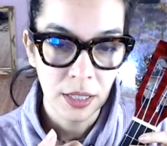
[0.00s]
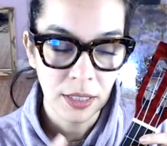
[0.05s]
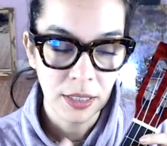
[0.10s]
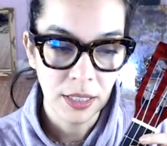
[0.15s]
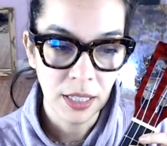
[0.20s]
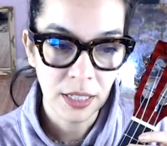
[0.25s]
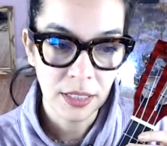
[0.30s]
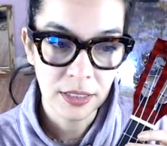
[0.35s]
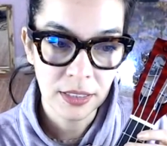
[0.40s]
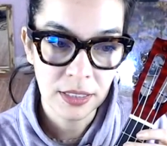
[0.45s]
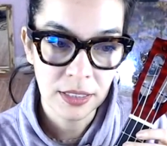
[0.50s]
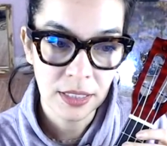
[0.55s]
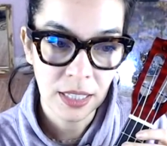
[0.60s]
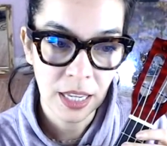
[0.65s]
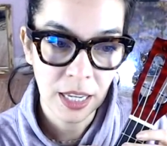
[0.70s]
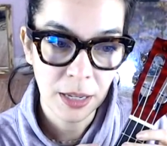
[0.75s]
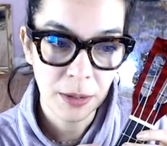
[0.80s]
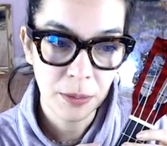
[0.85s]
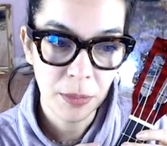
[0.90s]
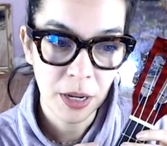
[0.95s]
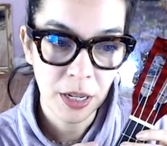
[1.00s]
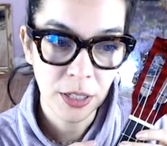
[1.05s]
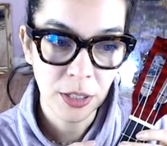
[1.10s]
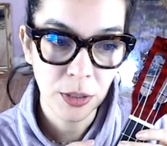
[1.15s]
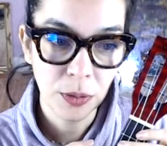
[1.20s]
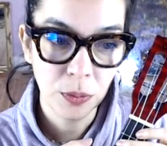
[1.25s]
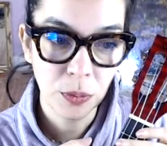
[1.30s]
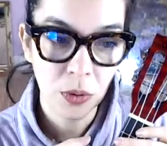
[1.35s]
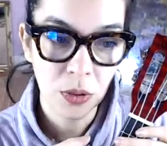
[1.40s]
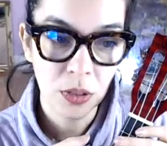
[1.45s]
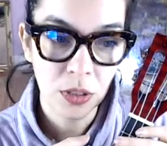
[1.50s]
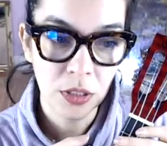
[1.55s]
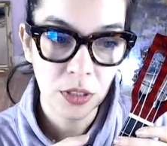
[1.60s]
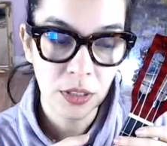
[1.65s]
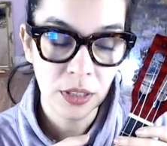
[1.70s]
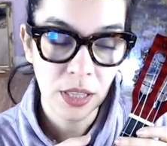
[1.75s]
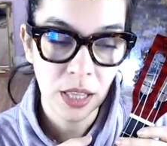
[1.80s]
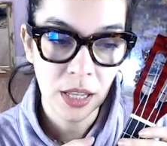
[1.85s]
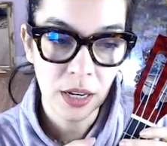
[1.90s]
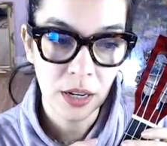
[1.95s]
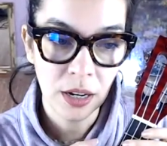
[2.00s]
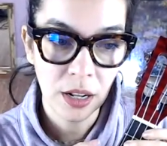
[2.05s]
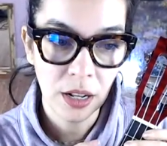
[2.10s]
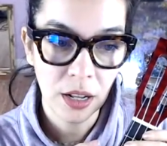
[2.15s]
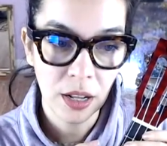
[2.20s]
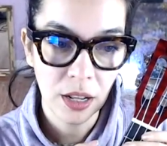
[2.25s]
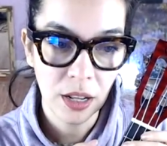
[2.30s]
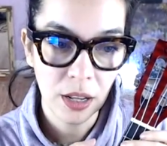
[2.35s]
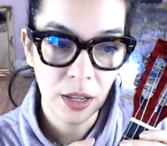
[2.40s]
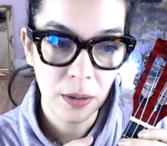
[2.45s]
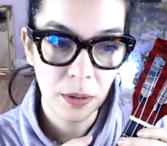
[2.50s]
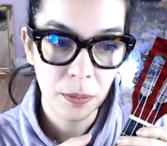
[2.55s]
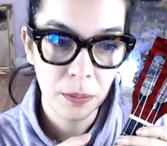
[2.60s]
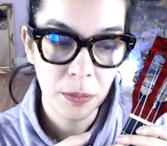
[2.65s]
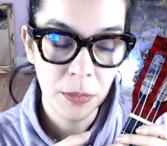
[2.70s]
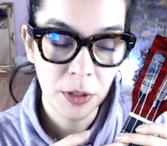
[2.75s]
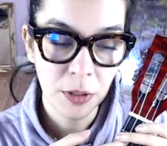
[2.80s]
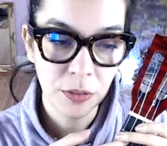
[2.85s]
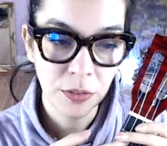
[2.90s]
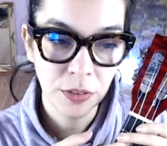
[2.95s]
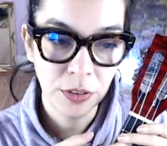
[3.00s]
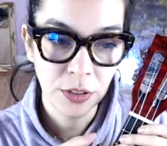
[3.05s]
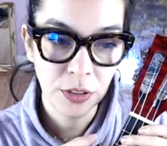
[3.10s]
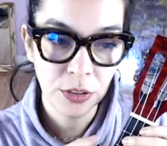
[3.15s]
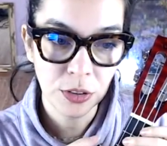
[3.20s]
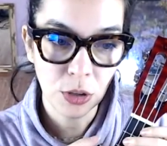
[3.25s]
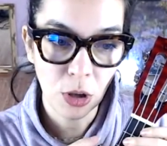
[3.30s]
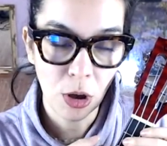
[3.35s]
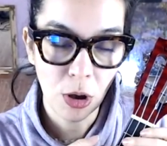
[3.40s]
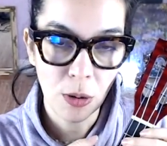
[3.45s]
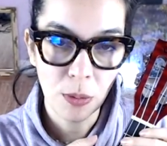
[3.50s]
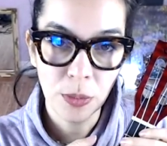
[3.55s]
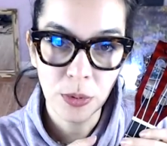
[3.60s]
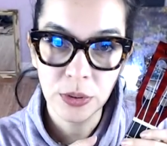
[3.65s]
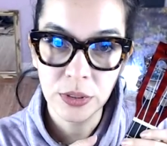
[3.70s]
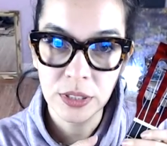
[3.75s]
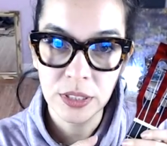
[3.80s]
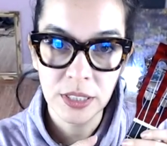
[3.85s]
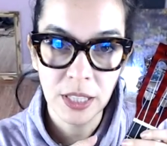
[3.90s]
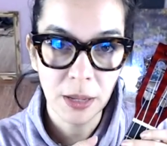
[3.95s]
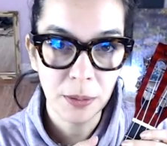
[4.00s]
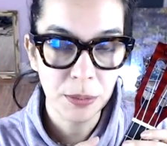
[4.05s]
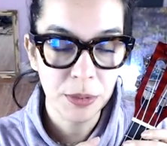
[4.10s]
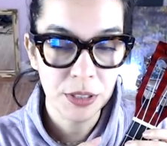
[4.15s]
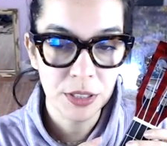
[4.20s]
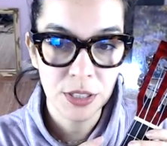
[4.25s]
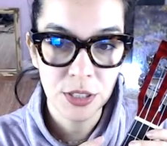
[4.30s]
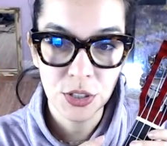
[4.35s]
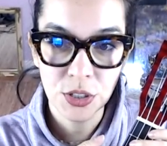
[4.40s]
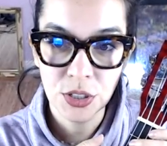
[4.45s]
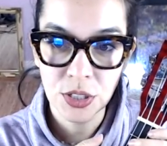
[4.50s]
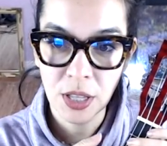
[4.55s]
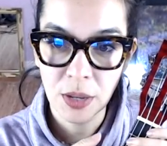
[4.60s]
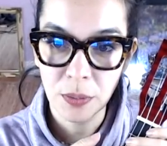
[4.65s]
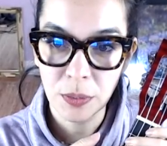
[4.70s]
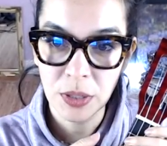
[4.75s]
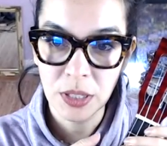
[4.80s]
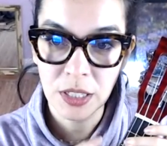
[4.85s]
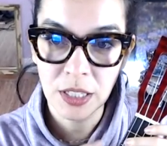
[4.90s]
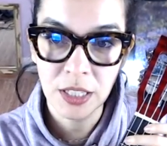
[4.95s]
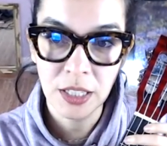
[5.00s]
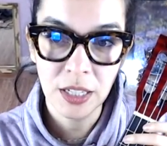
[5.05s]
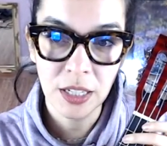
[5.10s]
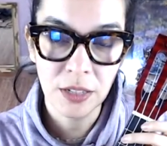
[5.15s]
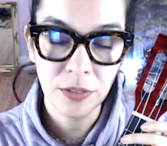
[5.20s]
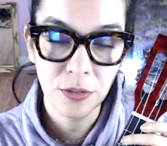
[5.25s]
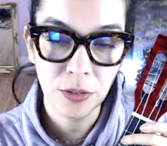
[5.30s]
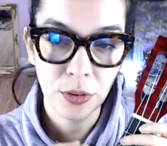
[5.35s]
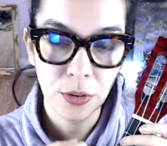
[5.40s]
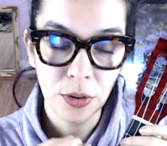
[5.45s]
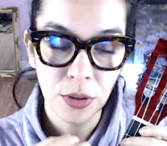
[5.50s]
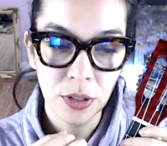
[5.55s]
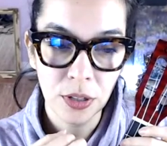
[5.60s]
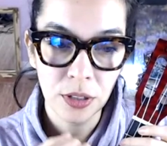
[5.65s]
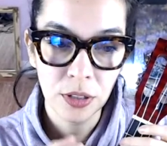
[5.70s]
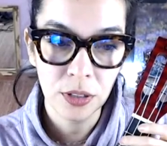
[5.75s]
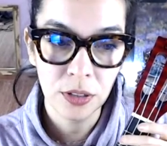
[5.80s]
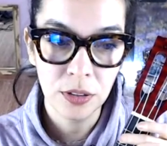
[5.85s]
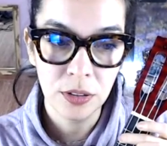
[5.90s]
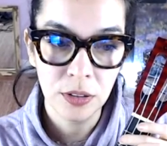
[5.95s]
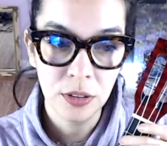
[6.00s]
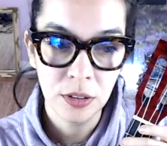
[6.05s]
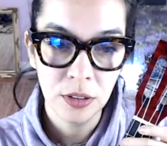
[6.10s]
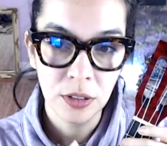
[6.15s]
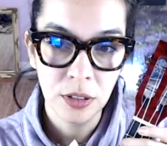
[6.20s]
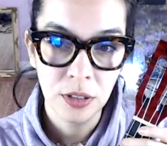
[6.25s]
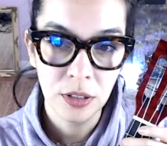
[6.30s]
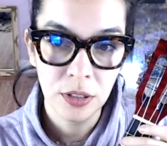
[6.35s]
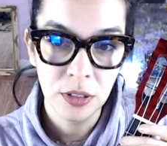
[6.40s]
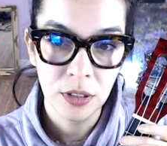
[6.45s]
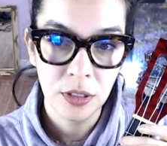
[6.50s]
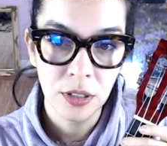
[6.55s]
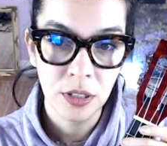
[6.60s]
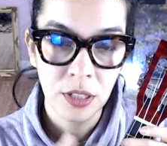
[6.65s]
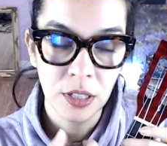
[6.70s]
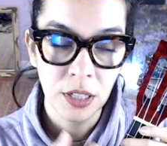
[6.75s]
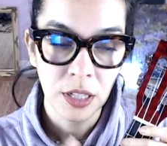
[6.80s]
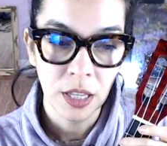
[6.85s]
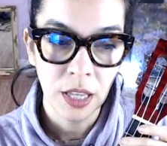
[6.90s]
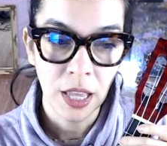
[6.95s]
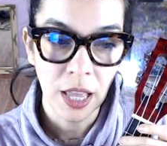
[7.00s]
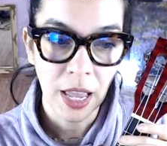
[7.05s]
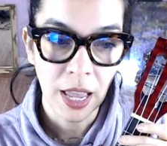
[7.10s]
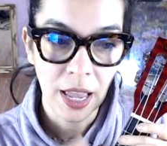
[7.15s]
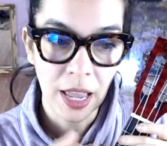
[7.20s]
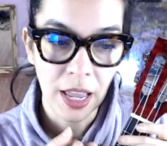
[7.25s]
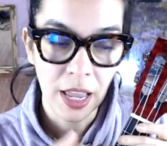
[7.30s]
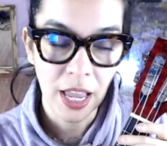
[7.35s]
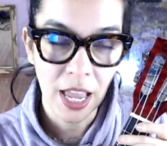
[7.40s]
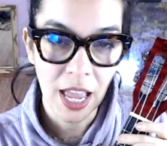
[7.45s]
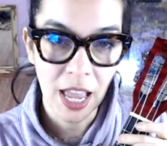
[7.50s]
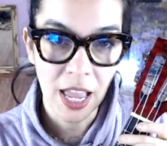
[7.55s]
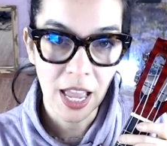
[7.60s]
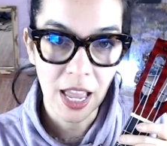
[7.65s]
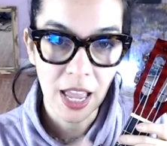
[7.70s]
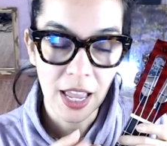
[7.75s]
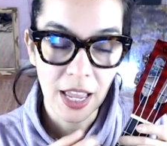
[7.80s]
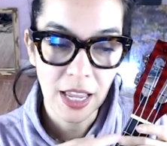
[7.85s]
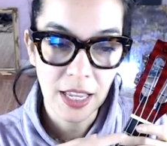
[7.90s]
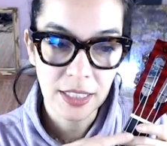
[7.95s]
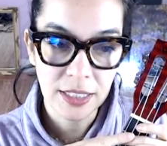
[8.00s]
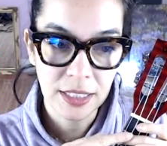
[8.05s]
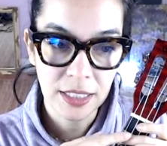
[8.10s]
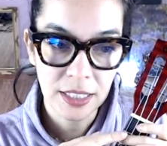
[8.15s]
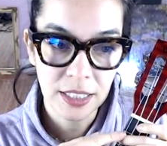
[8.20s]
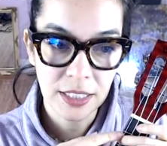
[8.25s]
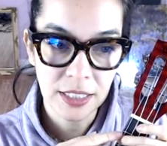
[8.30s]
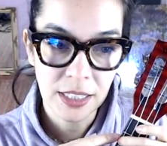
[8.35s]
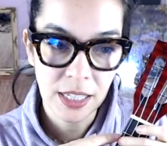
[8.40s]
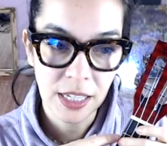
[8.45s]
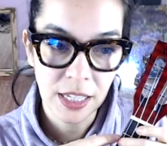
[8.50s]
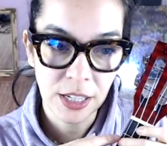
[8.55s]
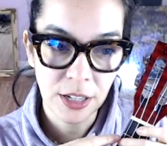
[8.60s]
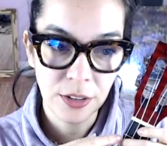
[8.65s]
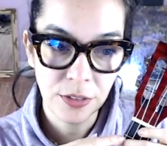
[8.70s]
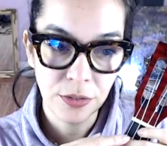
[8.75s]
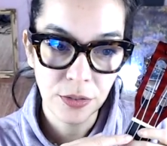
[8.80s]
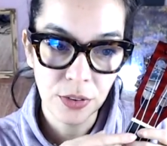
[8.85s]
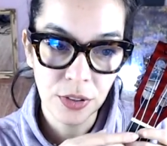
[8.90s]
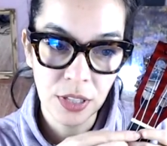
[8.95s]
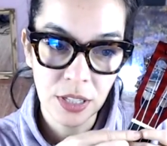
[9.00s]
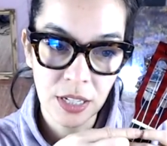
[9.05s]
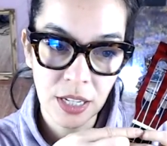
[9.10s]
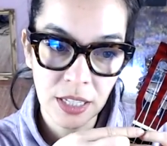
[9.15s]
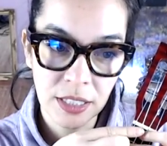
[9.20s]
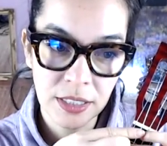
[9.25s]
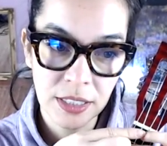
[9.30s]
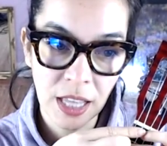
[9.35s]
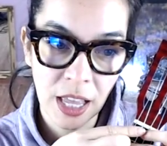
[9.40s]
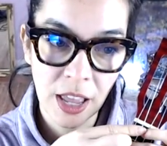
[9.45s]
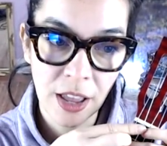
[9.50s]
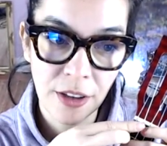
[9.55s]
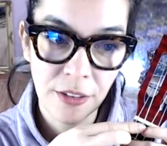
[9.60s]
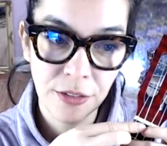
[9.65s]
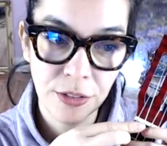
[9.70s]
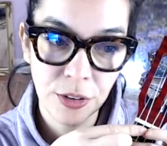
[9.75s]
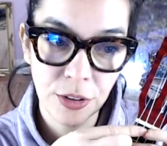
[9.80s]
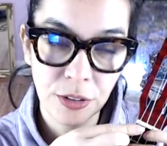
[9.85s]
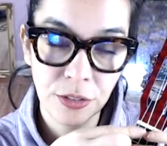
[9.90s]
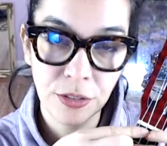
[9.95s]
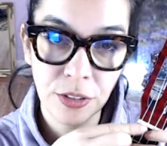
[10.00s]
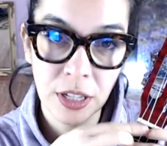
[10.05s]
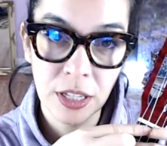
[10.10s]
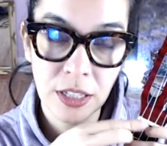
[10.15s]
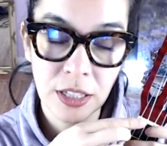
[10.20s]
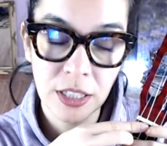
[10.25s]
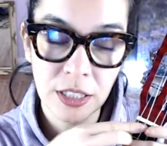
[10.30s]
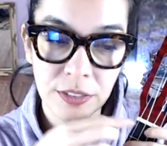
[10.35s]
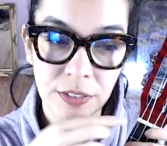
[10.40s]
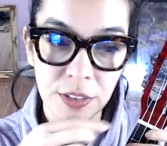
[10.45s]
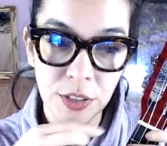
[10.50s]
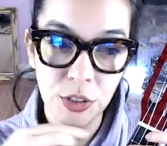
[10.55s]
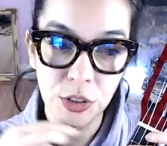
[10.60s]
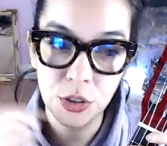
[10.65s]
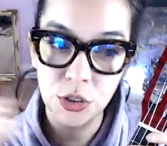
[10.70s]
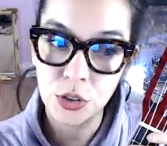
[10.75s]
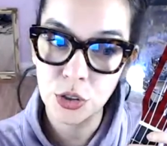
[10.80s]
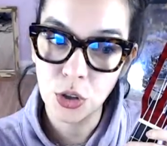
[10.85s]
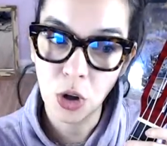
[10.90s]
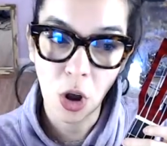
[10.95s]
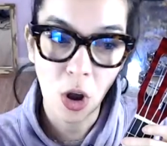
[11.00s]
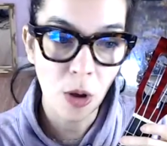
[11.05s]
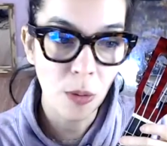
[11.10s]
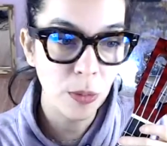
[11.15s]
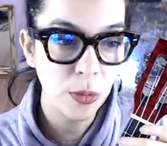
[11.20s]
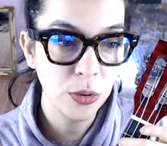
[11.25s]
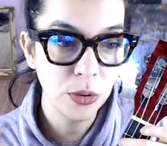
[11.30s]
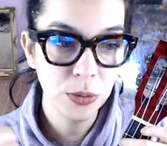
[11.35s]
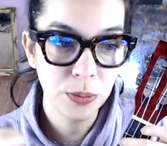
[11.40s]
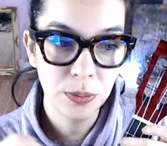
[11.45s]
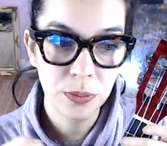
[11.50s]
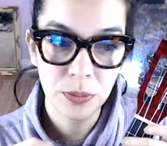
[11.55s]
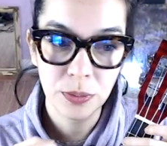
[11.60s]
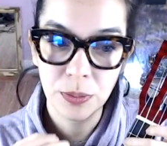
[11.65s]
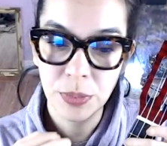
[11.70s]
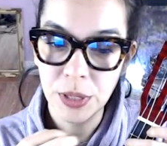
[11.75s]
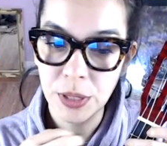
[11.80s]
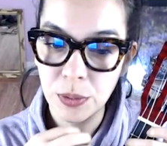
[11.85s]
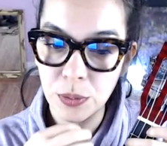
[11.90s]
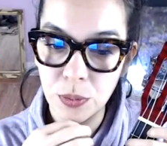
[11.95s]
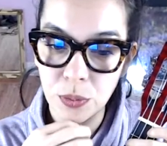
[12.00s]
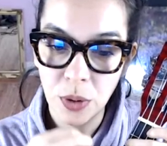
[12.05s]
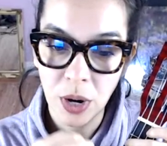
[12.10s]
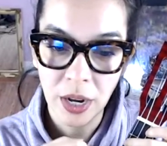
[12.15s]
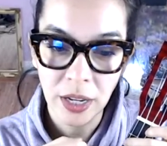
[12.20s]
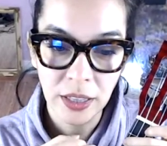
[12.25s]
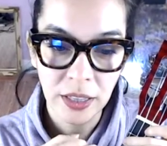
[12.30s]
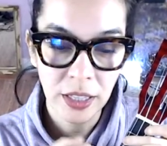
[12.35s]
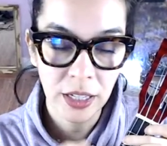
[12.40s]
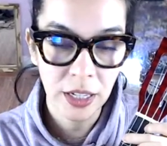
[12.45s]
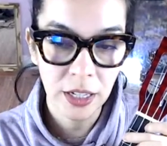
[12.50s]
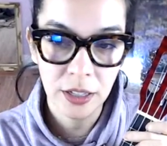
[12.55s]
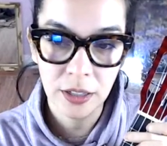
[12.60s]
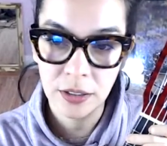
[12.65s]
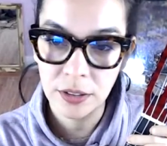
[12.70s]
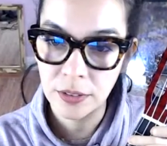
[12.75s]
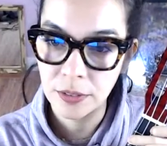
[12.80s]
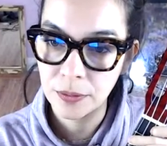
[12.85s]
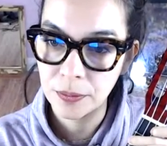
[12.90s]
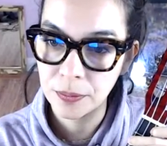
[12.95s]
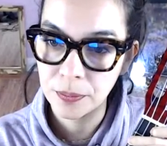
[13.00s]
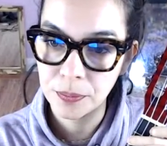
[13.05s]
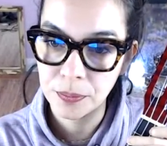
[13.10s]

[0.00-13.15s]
Next is A minor. Well, look, that middle finger's almost in that position that we need it for. It's going to stay here for the next F. Your index finger should almost be right there.